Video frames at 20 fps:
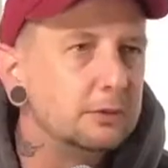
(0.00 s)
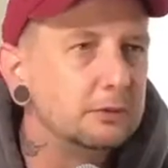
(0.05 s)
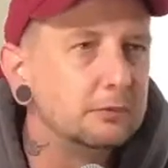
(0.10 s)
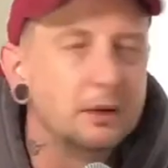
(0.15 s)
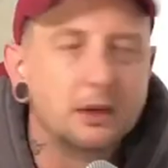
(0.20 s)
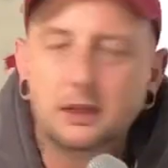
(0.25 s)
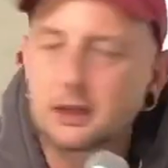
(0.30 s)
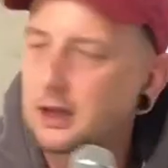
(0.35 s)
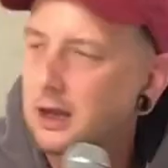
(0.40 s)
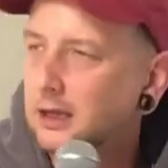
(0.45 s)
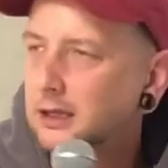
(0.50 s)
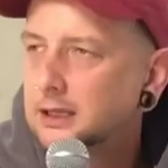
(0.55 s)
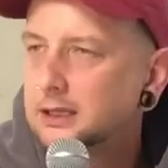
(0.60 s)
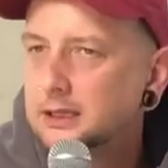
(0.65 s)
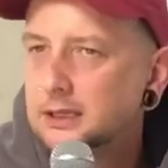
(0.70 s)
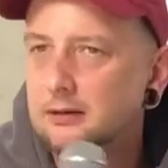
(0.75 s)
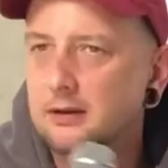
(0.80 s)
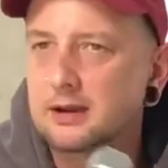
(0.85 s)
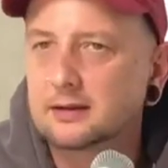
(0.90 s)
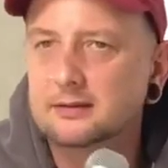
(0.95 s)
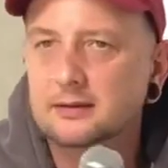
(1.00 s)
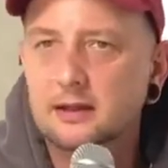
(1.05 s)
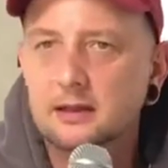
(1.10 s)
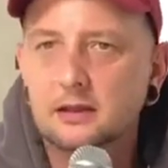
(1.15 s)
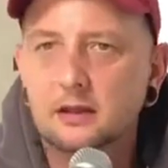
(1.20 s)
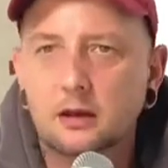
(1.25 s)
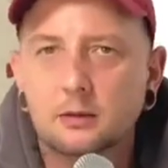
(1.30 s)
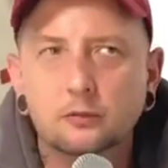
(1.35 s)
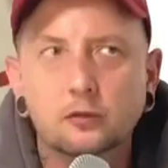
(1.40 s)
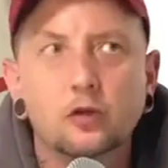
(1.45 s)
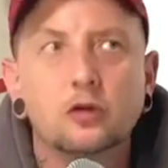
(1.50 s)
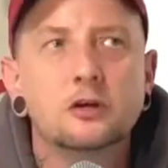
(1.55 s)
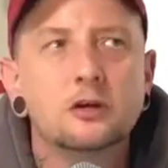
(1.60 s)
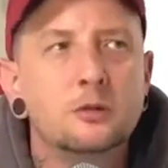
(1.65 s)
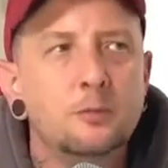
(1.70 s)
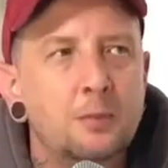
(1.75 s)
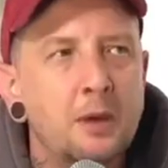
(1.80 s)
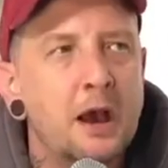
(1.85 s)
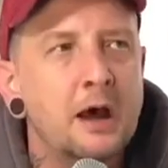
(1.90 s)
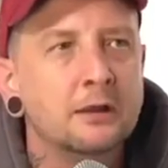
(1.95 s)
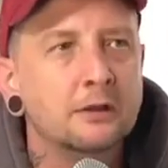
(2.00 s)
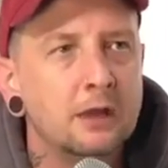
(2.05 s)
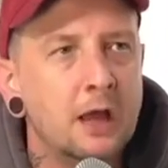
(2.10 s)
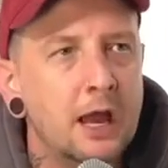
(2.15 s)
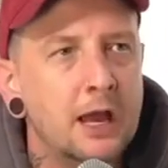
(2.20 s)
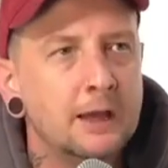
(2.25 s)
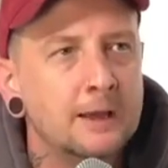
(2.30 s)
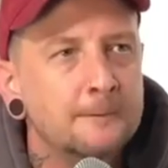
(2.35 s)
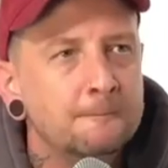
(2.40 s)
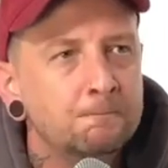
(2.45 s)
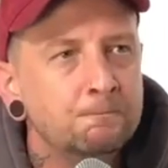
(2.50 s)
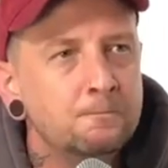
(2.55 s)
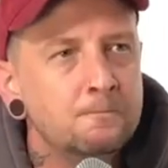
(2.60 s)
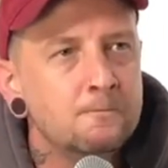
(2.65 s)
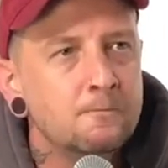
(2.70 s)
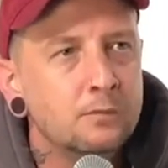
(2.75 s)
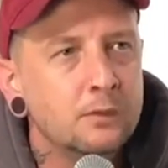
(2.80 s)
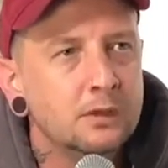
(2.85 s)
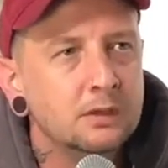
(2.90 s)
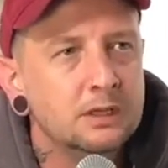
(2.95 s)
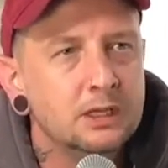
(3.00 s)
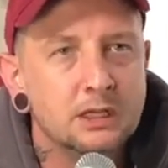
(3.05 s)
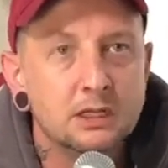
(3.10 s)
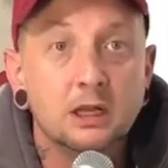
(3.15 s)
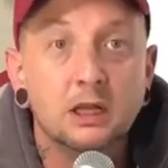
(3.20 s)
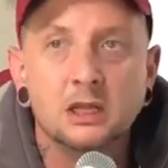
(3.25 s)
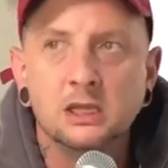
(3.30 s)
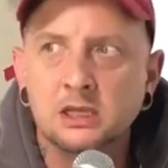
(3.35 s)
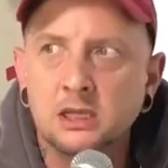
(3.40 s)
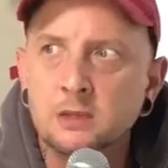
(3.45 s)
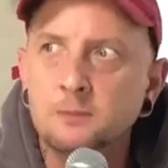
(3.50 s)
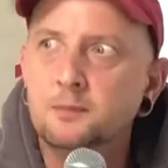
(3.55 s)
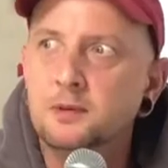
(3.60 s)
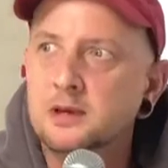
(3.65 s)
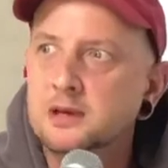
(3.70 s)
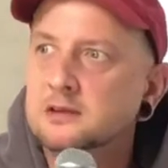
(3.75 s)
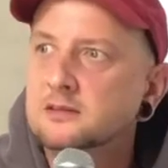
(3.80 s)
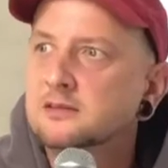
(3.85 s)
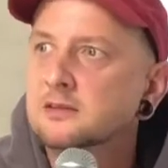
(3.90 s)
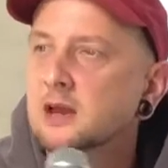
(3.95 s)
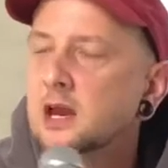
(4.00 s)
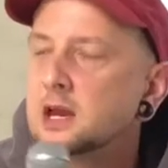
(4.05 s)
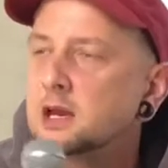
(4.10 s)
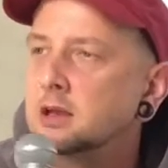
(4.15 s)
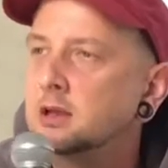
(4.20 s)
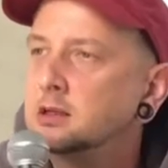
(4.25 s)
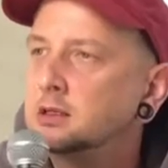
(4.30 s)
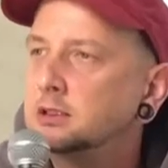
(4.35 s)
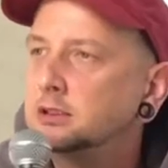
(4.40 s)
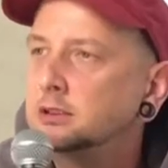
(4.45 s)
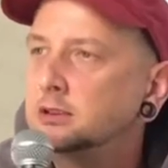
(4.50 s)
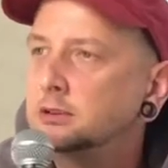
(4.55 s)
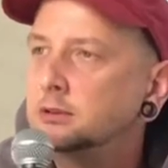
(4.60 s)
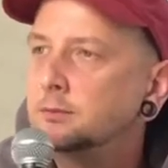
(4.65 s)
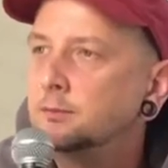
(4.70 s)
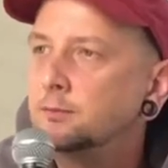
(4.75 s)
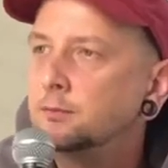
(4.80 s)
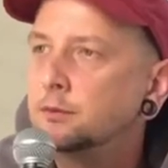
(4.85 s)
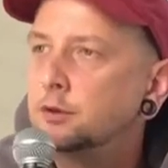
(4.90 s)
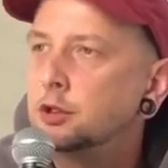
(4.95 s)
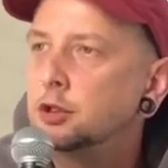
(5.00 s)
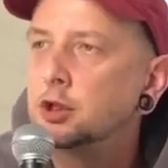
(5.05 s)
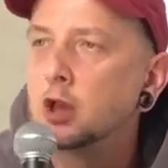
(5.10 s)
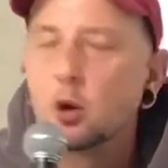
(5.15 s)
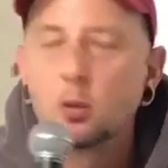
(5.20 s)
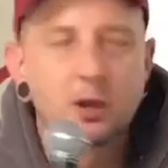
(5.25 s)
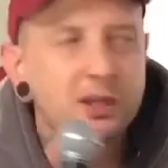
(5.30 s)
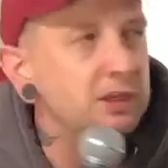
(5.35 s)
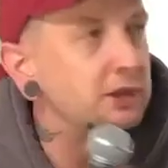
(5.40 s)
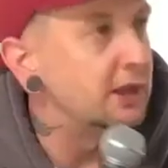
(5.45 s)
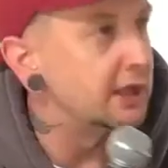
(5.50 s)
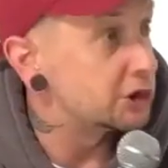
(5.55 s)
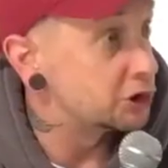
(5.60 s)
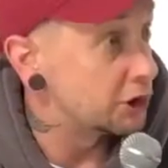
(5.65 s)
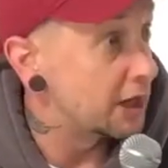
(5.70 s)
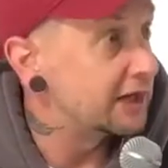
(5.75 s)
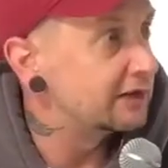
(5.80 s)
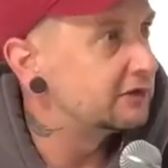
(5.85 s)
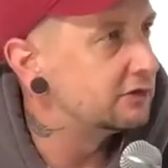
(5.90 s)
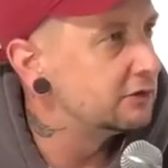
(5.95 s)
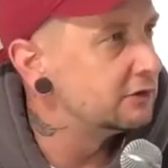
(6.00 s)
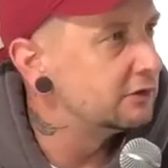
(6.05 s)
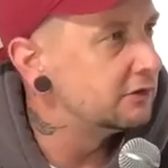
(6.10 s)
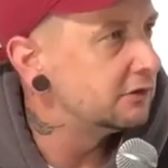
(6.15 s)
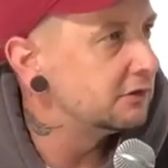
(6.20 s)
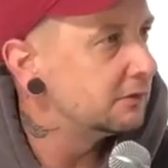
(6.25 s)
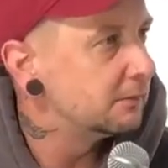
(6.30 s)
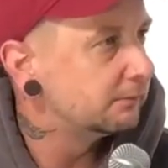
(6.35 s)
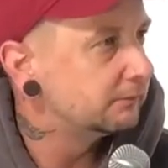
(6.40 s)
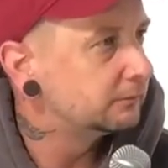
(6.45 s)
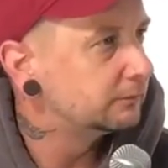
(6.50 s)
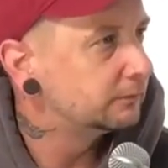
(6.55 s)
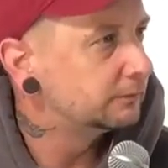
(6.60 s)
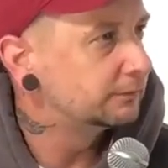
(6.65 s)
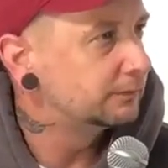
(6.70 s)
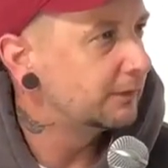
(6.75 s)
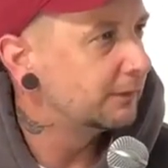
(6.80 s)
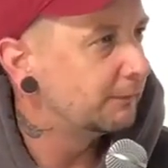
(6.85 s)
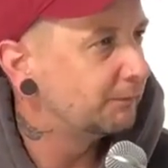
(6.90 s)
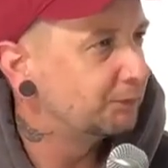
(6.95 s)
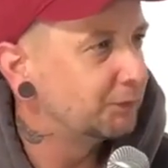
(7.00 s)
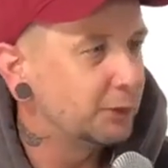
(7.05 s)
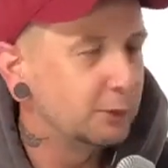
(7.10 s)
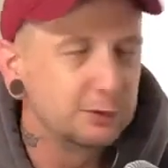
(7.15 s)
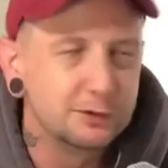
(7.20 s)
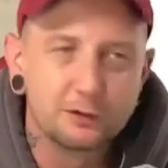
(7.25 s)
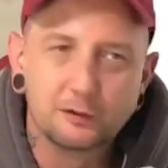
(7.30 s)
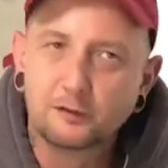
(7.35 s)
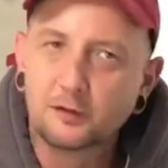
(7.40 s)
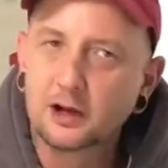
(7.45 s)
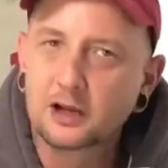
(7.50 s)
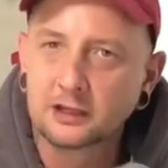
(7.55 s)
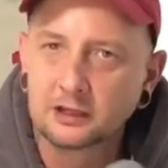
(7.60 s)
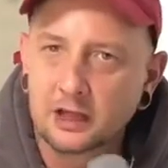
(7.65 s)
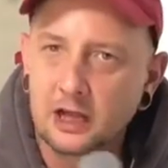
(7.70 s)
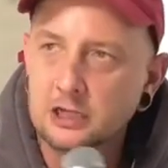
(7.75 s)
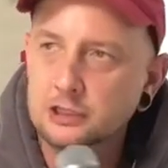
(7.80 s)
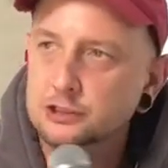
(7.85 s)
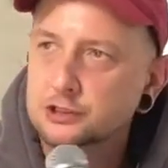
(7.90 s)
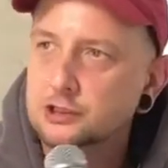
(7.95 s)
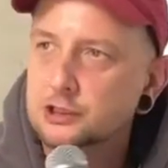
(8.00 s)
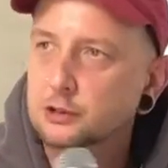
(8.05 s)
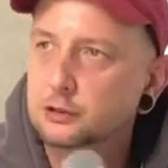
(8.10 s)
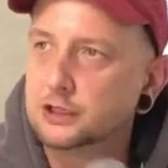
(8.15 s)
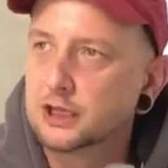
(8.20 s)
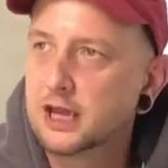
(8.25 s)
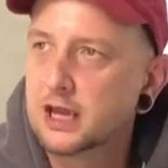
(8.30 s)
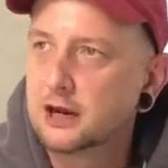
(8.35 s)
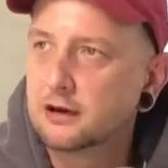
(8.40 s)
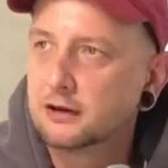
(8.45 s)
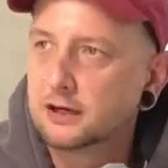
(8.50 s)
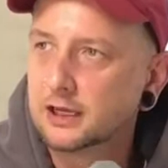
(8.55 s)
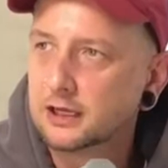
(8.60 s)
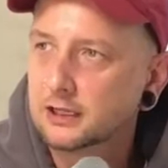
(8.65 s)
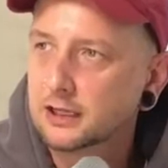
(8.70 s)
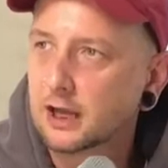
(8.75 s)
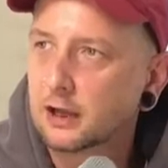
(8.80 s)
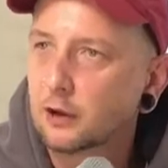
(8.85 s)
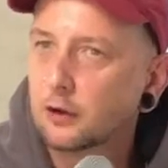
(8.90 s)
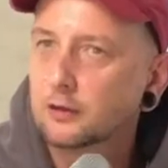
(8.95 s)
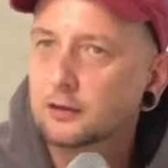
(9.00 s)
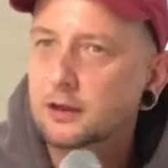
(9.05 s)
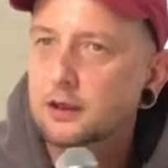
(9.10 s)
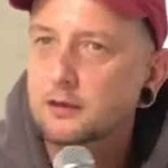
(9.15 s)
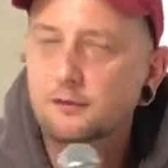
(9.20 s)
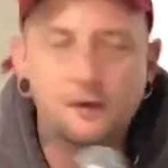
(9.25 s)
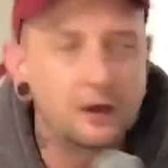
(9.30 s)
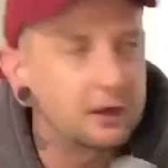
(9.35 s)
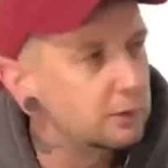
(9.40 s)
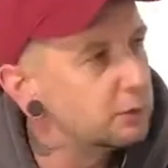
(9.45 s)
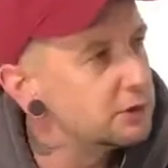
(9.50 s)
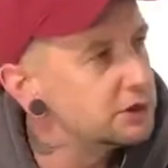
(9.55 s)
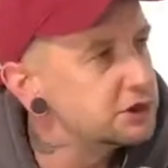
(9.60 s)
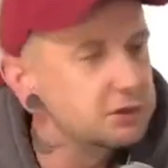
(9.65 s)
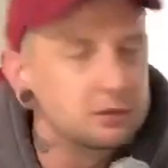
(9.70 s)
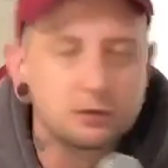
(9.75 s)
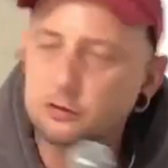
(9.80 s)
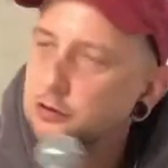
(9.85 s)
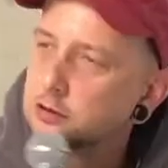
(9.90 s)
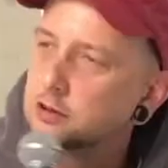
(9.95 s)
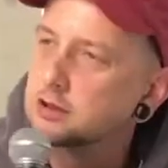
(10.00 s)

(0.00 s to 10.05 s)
bro, they can't get their act together. I'm talking about like Olympics, like you go in, you get tracksuits with your fucking country or your area, like on there. Fuck, we should look at